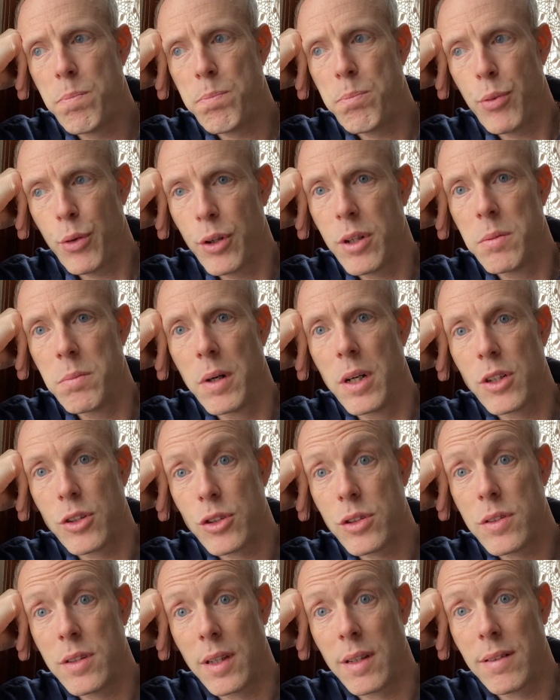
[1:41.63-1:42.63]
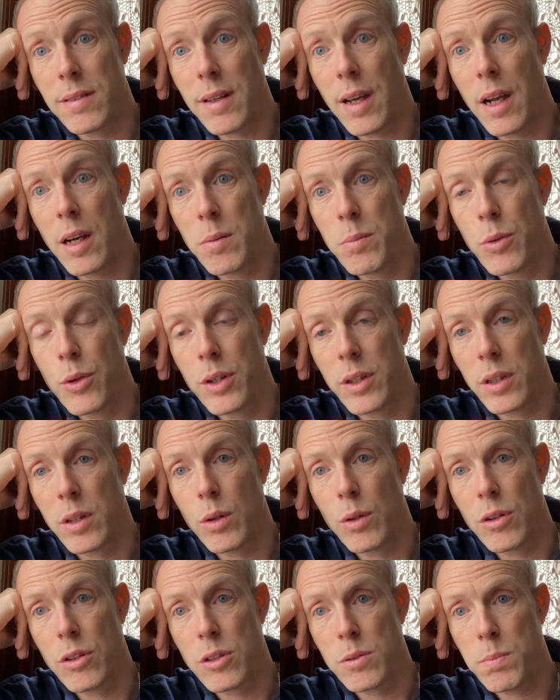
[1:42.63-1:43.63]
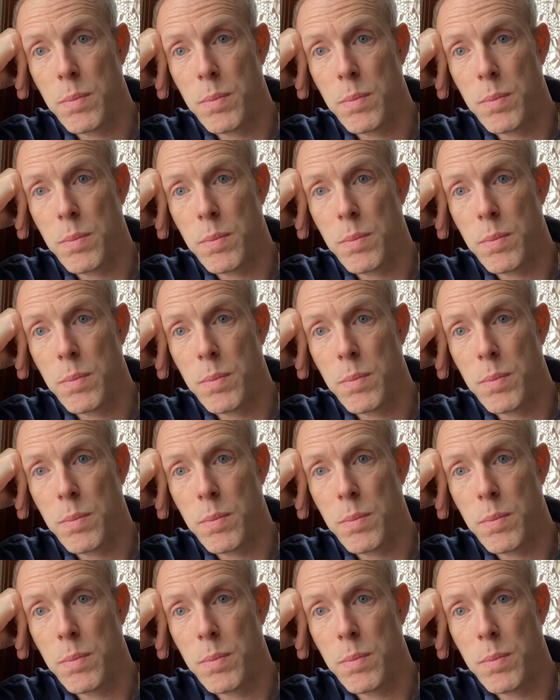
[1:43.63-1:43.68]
Pretty much the entire Marine Corps is